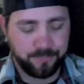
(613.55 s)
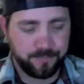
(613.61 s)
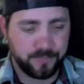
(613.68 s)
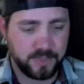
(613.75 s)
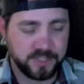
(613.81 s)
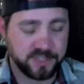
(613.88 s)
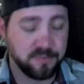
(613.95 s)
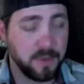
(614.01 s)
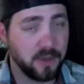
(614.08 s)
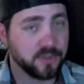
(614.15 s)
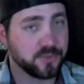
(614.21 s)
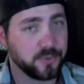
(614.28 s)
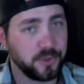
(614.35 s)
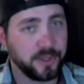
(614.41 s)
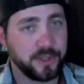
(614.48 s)

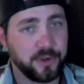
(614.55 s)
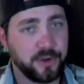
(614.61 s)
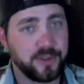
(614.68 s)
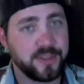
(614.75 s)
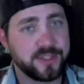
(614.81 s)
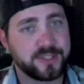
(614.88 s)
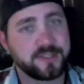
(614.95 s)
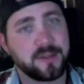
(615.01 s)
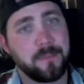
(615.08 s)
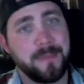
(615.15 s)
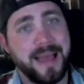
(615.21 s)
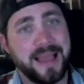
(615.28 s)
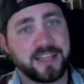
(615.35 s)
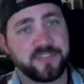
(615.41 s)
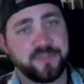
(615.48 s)
Smells really good. This is a
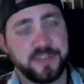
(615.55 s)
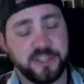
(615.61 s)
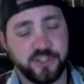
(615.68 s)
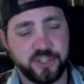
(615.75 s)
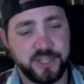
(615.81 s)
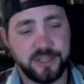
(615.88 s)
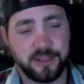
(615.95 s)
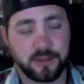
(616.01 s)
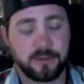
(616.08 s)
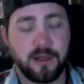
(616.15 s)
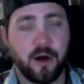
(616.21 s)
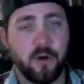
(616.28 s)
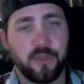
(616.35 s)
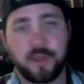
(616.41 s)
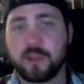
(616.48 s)
max VG.
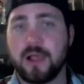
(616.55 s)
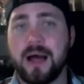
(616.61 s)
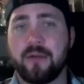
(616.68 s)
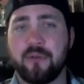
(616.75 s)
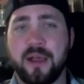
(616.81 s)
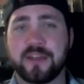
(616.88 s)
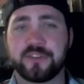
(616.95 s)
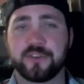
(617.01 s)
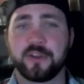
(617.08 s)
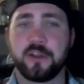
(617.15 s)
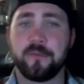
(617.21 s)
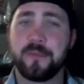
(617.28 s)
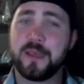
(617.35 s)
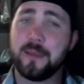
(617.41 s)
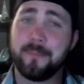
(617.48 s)
All the Cloud Rats are going
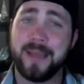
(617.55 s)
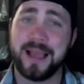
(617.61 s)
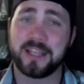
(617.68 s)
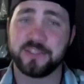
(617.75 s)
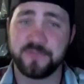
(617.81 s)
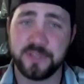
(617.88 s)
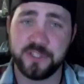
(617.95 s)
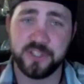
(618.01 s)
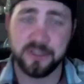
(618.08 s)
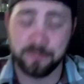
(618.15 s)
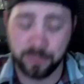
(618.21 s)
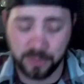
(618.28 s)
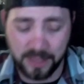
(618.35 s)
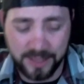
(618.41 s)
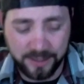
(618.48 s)
to be a max VG
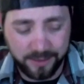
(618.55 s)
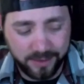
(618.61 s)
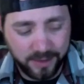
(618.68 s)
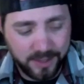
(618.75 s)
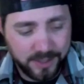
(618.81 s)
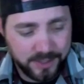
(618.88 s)
blend.